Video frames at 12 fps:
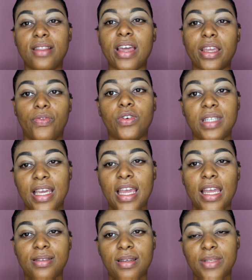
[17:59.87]
Thank you for
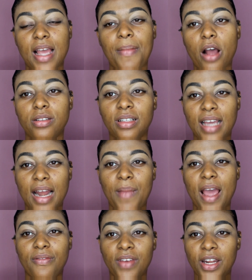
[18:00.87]
taking some time out to look at
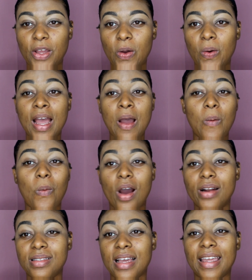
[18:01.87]
my video.
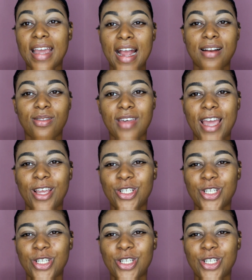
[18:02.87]
Once again, thank you